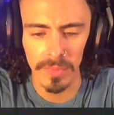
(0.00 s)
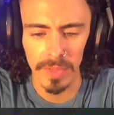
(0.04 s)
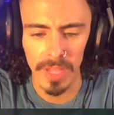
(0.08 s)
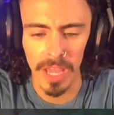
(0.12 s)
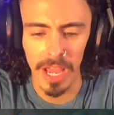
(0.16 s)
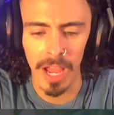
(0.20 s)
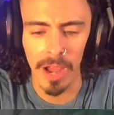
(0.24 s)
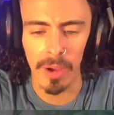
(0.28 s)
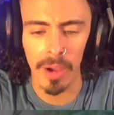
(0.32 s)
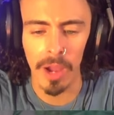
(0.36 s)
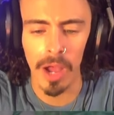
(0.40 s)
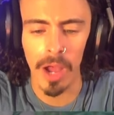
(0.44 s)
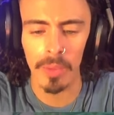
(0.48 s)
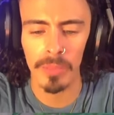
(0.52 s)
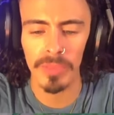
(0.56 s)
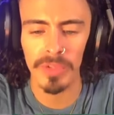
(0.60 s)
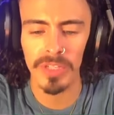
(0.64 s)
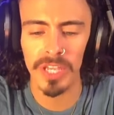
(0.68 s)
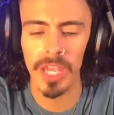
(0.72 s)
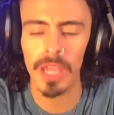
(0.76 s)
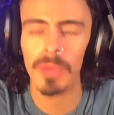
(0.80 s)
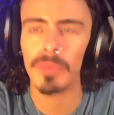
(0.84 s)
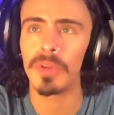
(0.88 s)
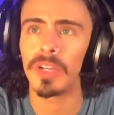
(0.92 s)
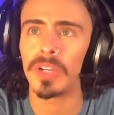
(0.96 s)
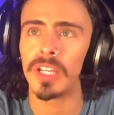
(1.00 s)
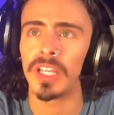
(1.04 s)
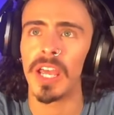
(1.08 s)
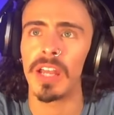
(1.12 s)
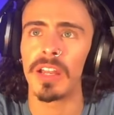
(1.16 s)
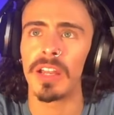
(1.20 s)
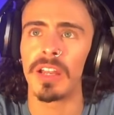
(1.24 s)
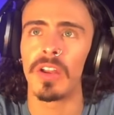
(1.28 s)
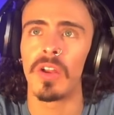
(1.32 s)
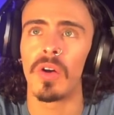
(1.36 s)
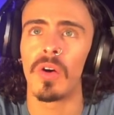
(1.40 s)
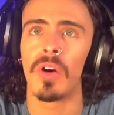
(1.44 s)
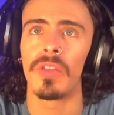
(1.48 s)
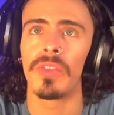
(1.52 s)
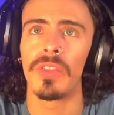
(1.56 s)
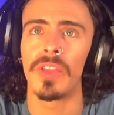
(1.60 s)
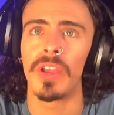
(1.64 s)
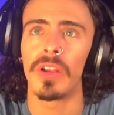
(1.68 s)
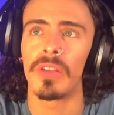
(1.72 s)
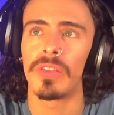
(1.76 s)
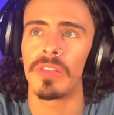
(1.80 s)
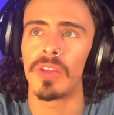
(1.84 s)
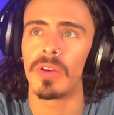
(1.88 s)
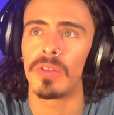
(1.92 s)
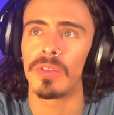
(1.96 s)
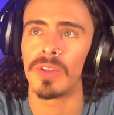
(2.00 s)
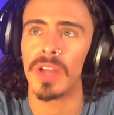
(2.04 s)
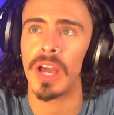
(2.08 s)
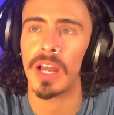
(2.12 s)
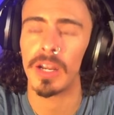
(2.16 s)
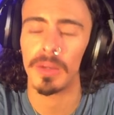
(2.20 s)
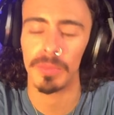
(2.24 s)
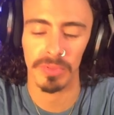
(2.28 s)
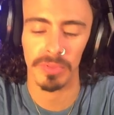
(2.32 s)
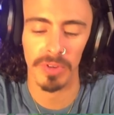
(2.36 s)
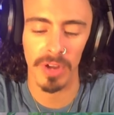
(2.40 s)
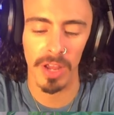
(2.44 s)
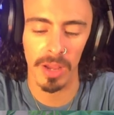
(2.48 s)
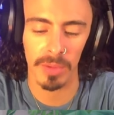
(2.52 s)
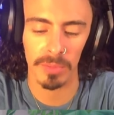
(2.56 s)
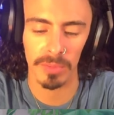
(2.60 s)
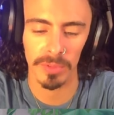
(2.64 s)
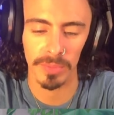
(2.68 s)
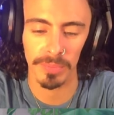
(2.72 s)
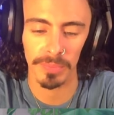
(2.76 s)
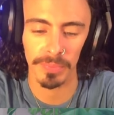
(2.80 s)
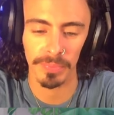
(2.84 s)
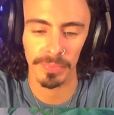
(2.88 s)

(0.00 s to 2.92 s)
I'll, I'll be able to get it on there, though. Not a problem.